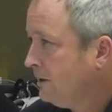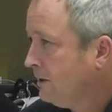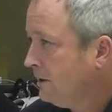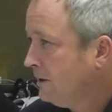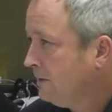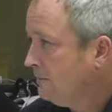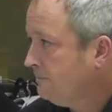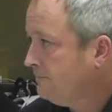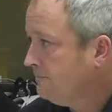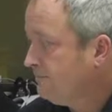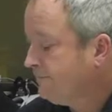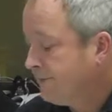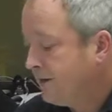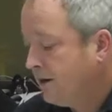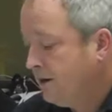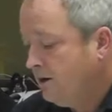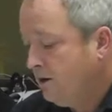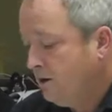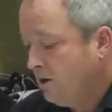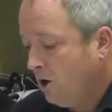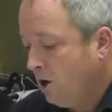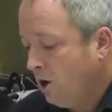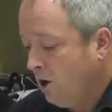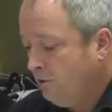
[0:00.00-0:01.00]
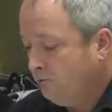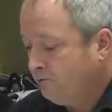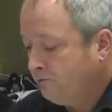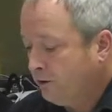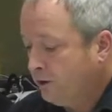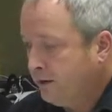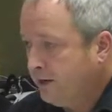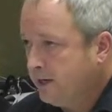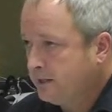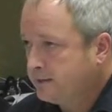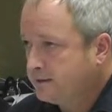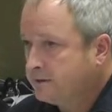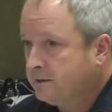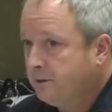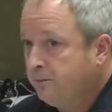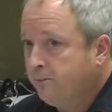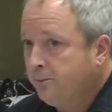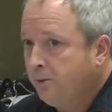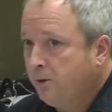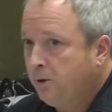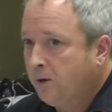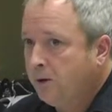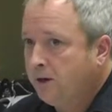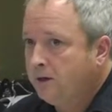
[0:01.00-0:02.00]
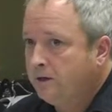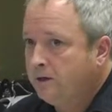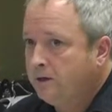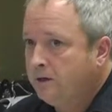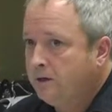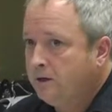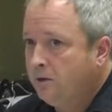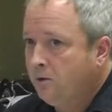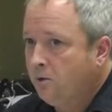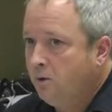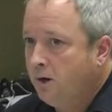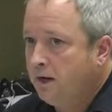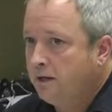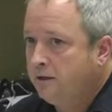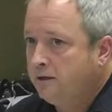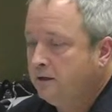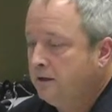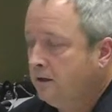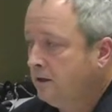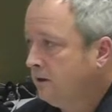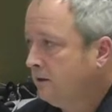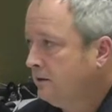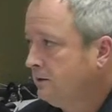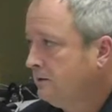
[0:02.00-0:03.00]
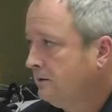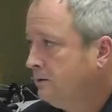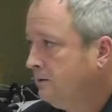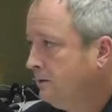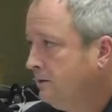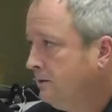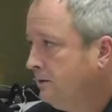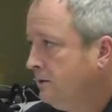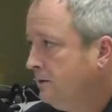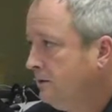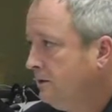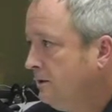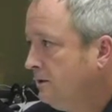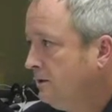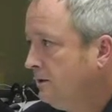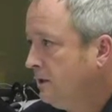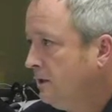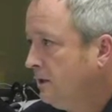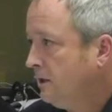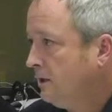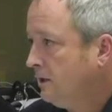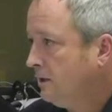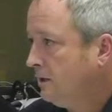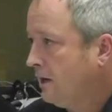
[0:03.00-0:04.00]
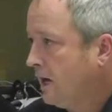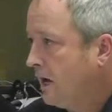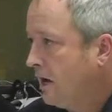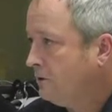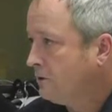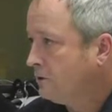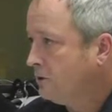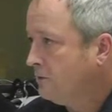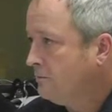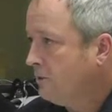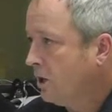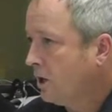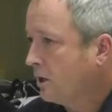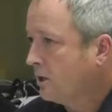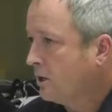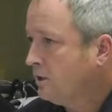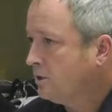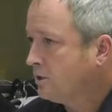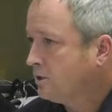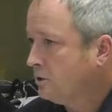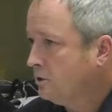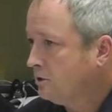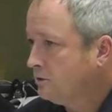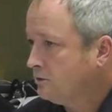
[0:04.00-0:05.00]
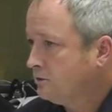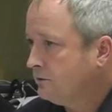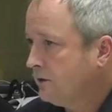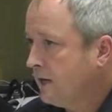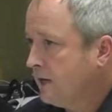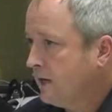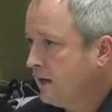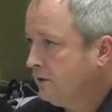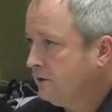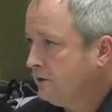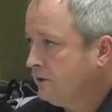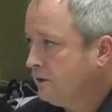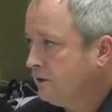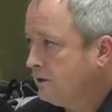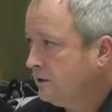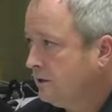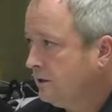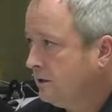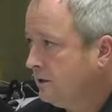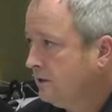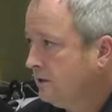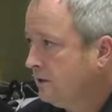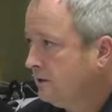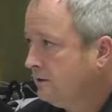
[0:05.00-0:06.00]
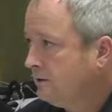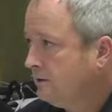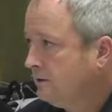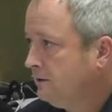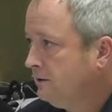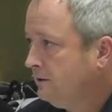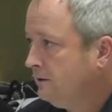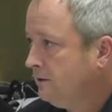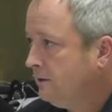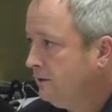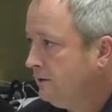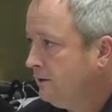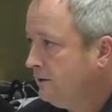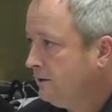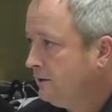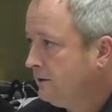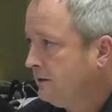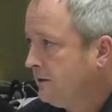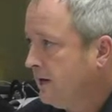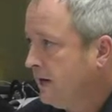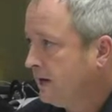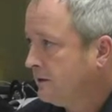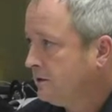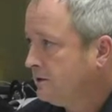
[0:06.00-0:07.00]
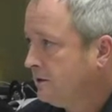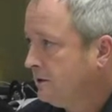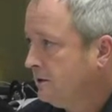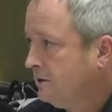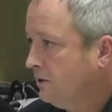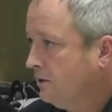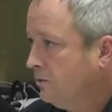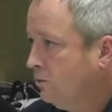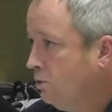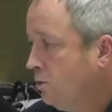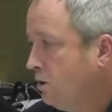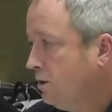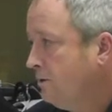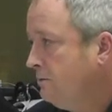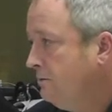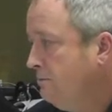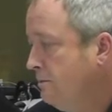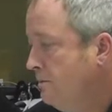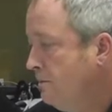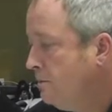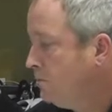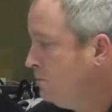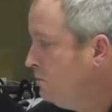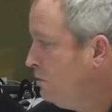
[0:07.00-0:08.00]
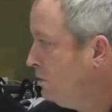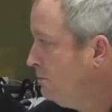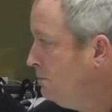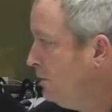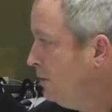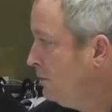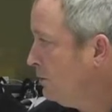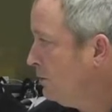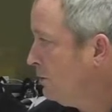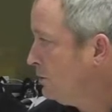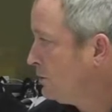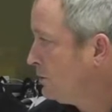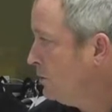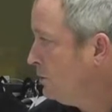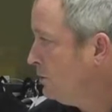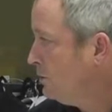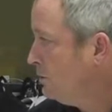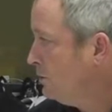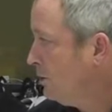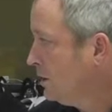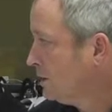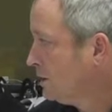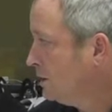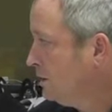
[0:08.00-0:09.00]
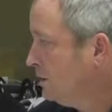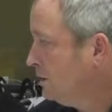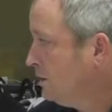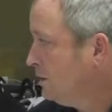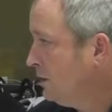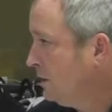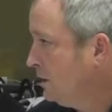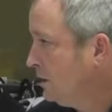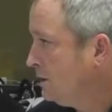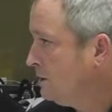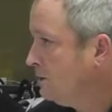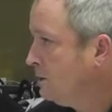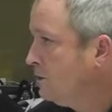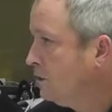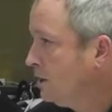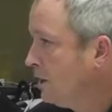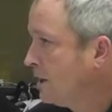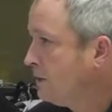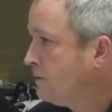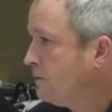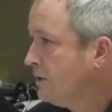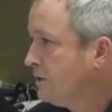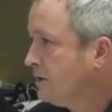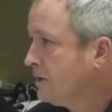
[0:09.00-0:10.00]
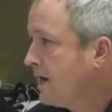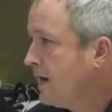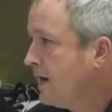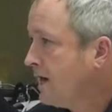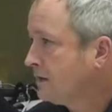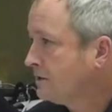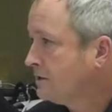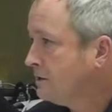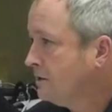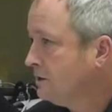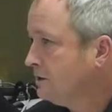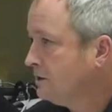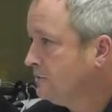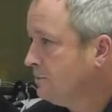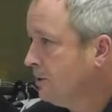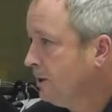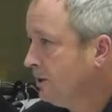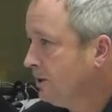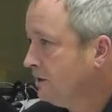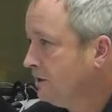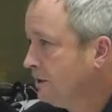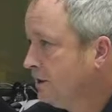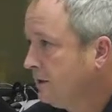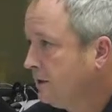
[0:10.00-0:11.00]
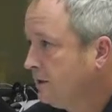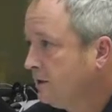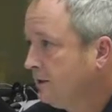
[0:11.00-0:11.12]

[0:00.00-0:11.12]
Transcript: Um, hopefully, at some point, you know, when the uh, uh, housing market turns around, that would would be returned to us in, in delinquent taxes, but.